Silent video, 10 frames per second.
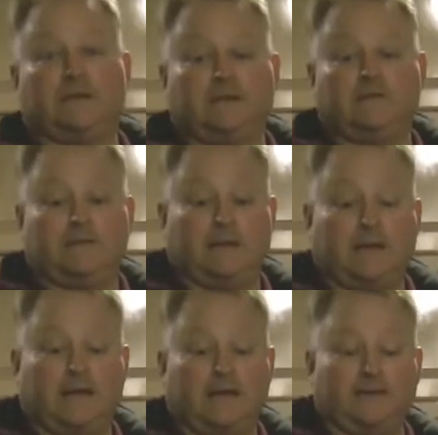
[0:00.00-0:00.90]
can get
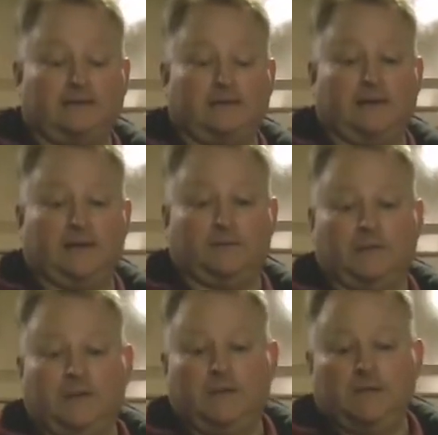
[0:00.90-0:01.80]
caught or bound.
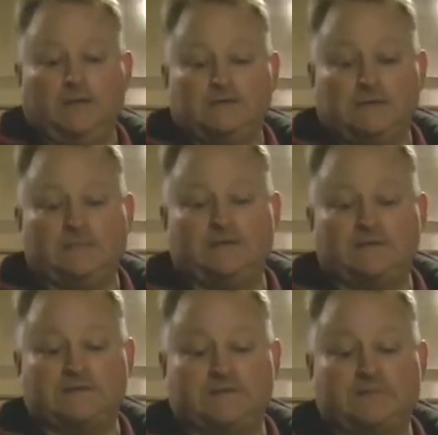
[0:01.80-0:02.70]
Something
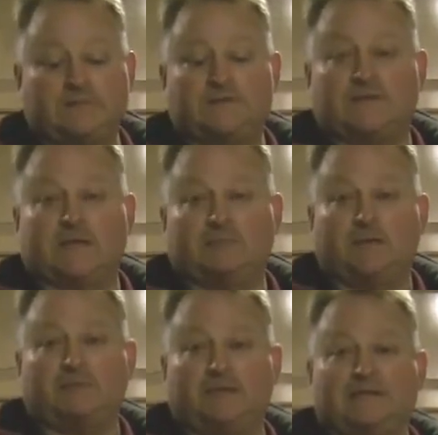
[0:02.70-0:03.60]
as simple as a
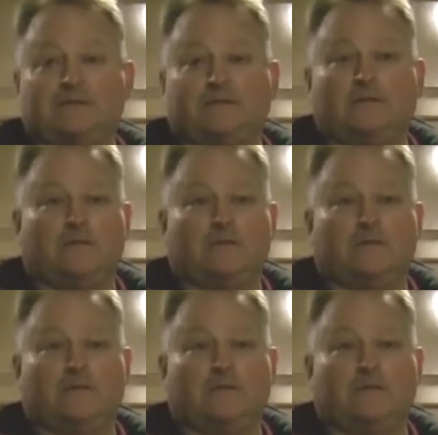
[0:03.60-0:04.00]
pencil